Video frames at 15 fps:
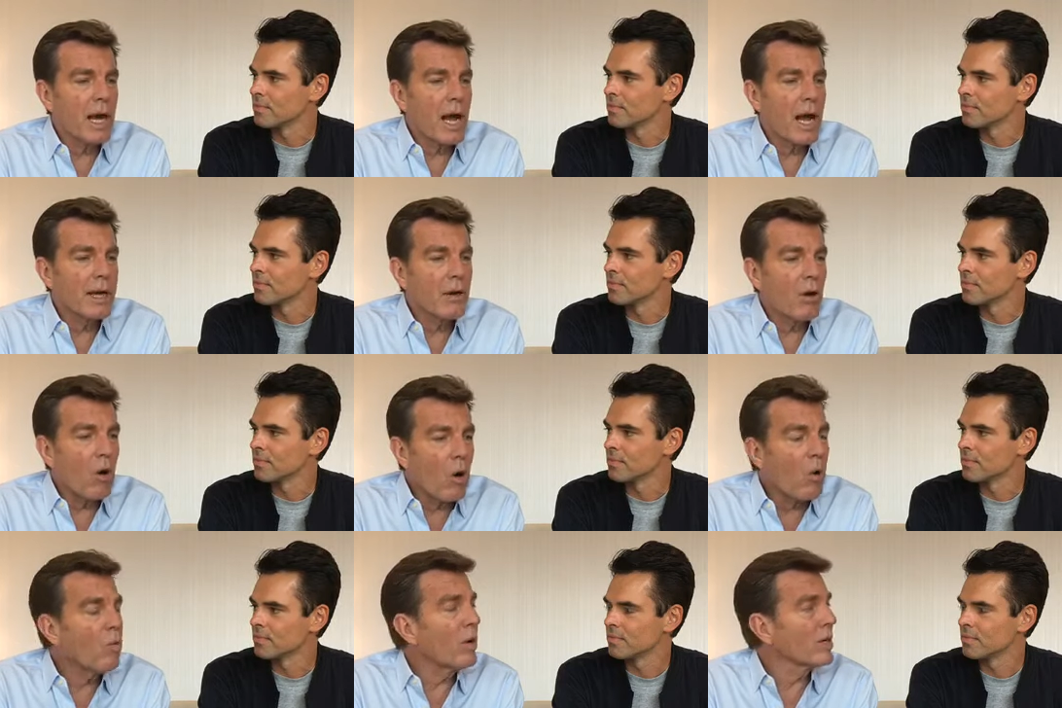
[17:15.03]
Speaker 1: I
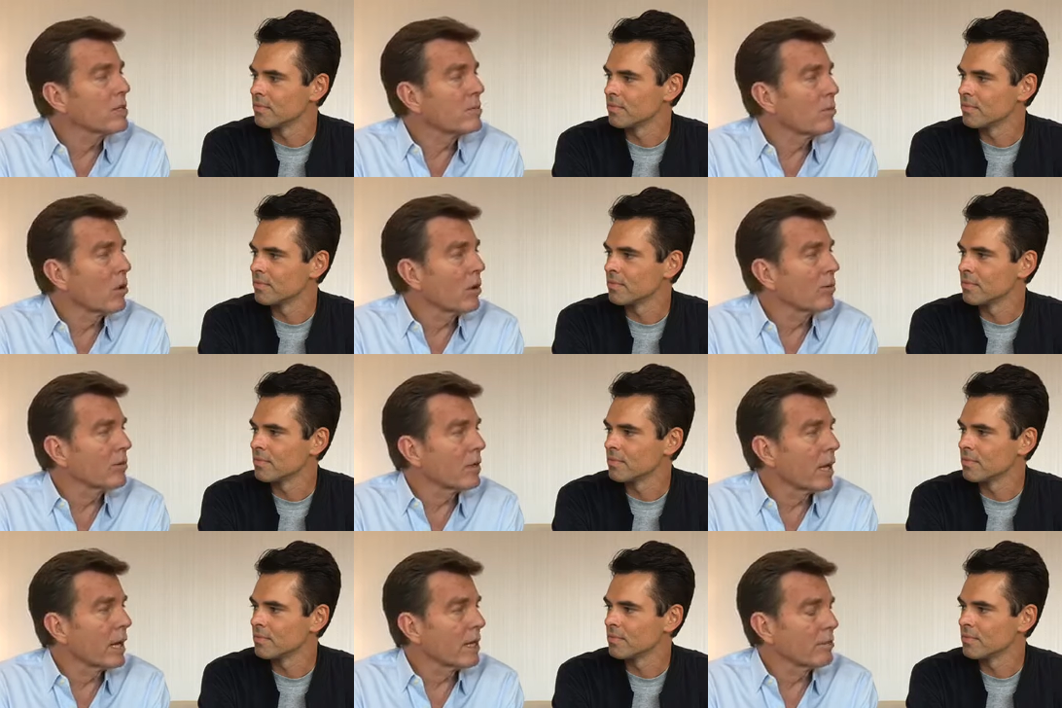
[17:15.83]
always marvel
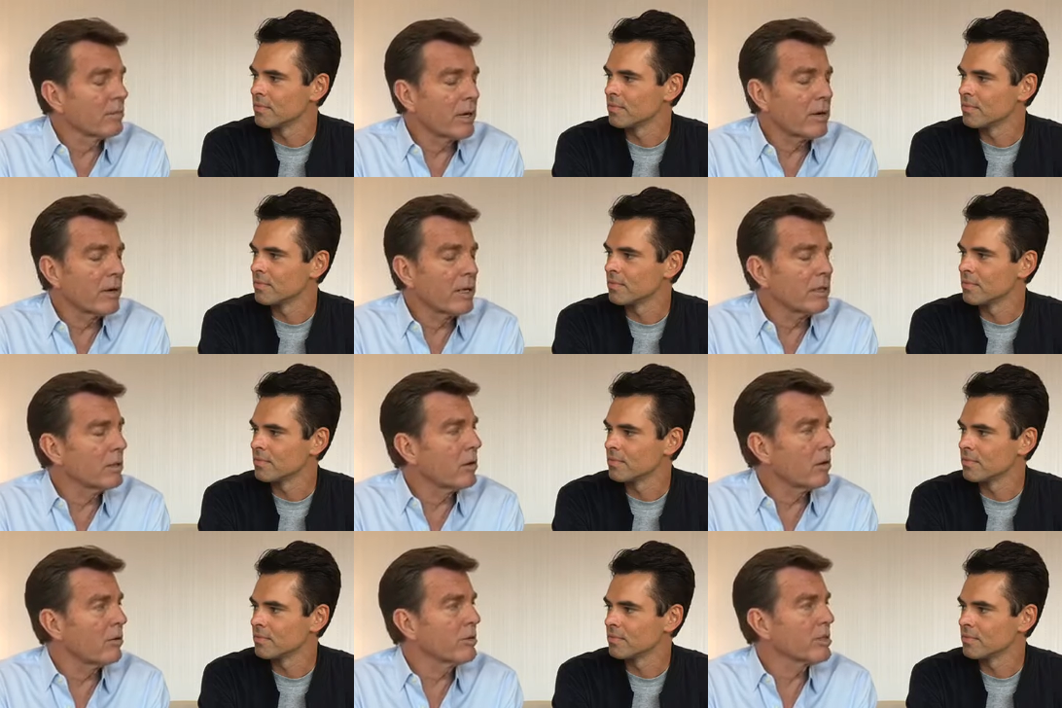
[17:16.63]
at it. Mary Ellen
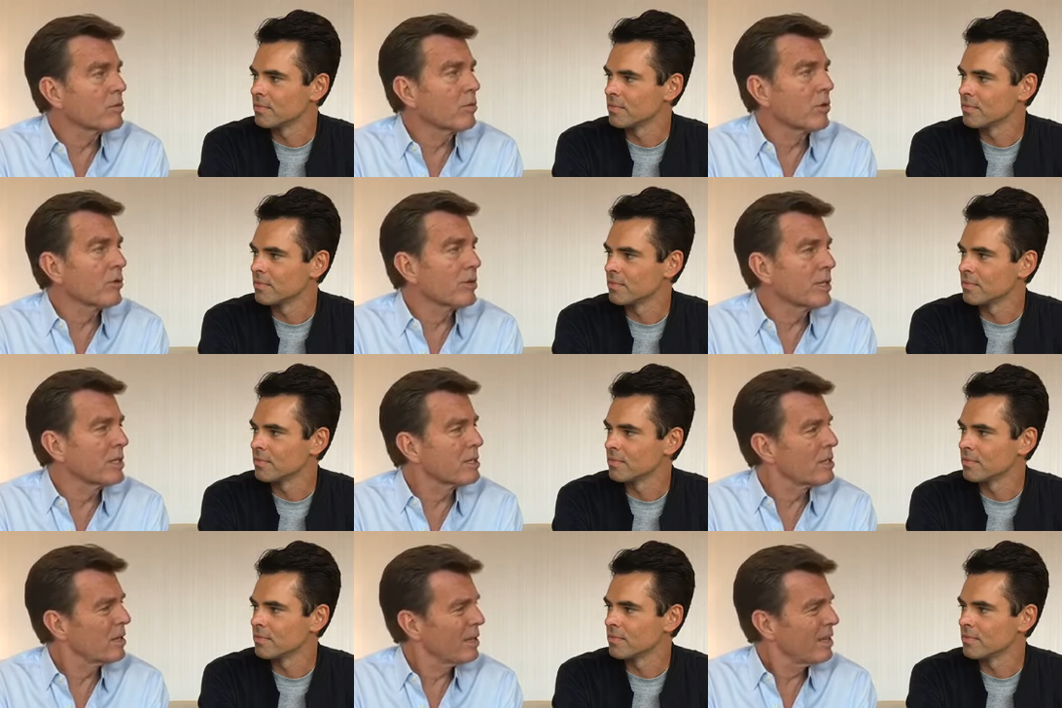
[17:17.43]
always worries.